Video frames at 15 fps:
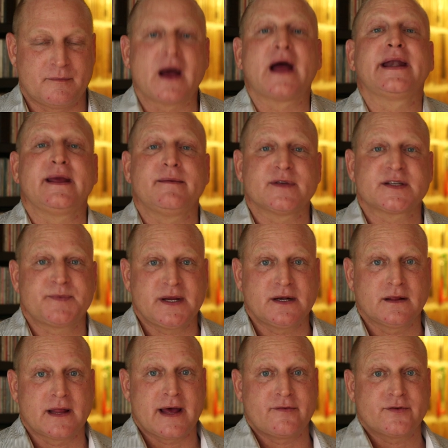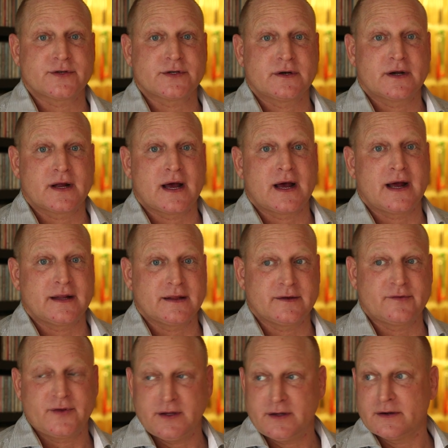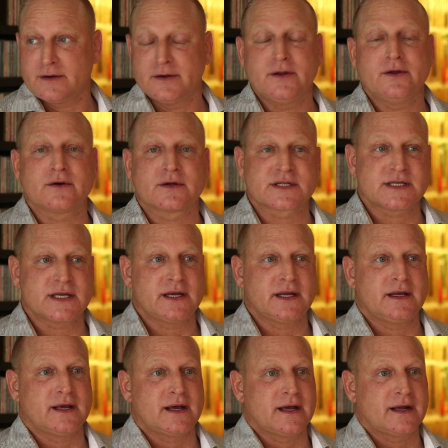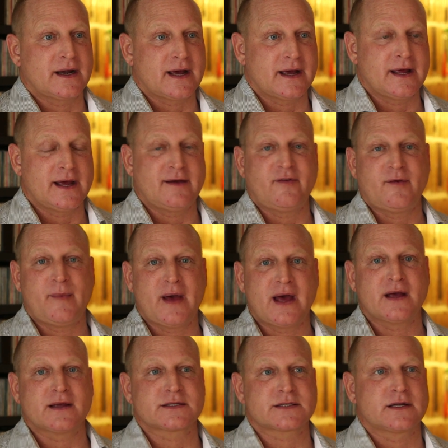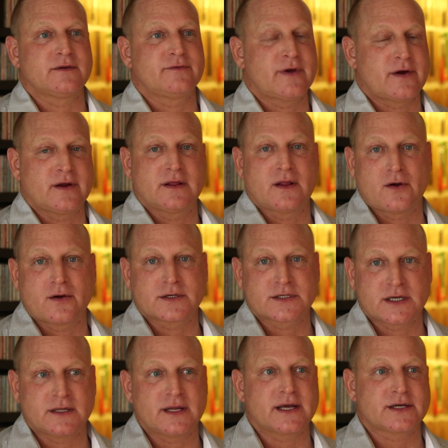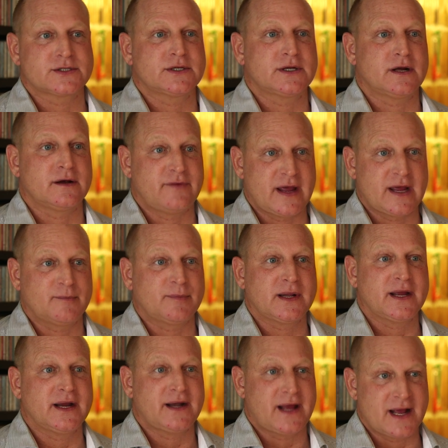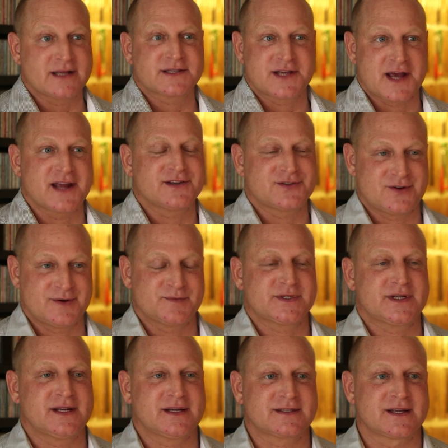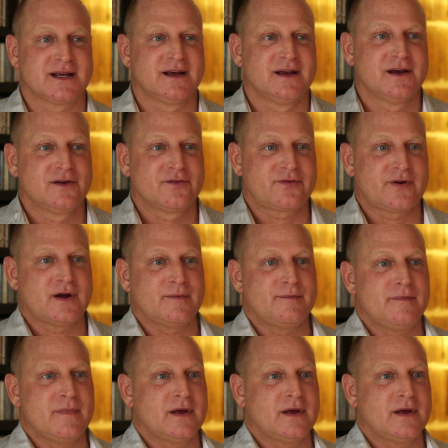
My name is Peter Lavinger and I live here in New York City and I have amassed a very large collection of hand-played, hand-signed drumsticks from